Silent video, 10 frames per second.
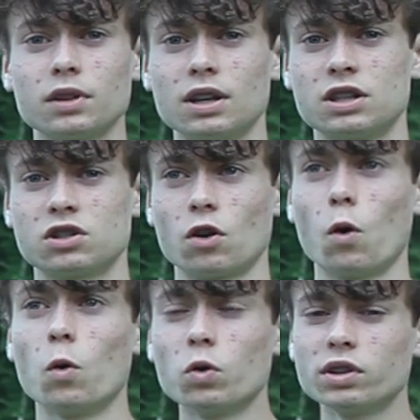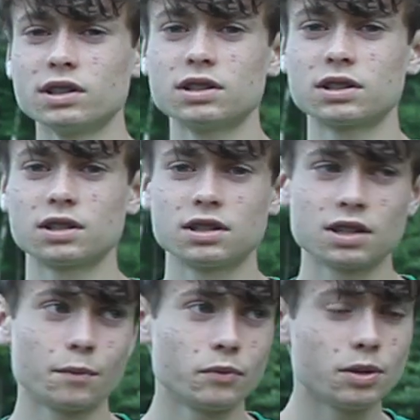It's old and to
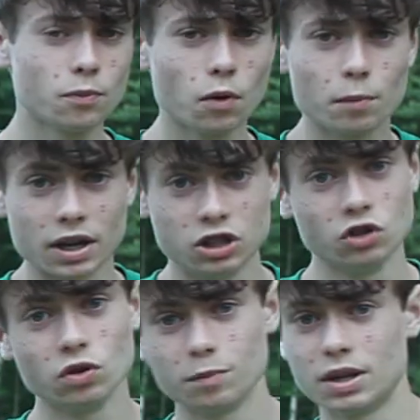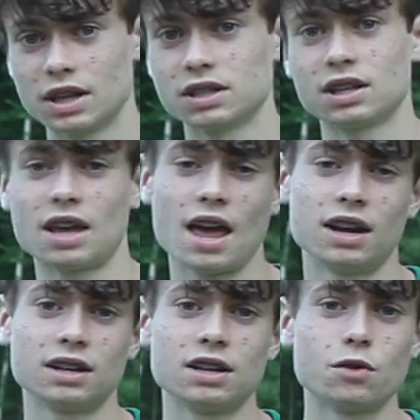some people, but new to me. It's the
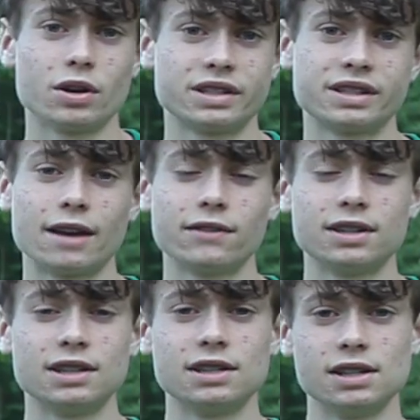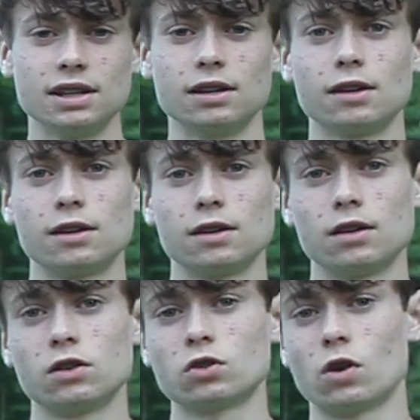Canon EOS 70D.
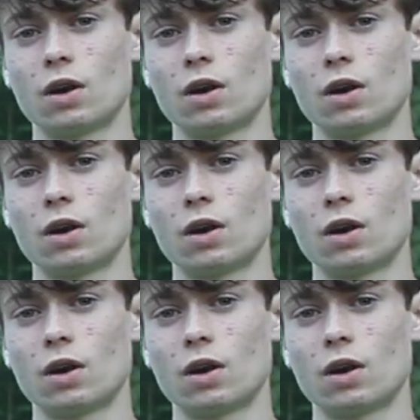So it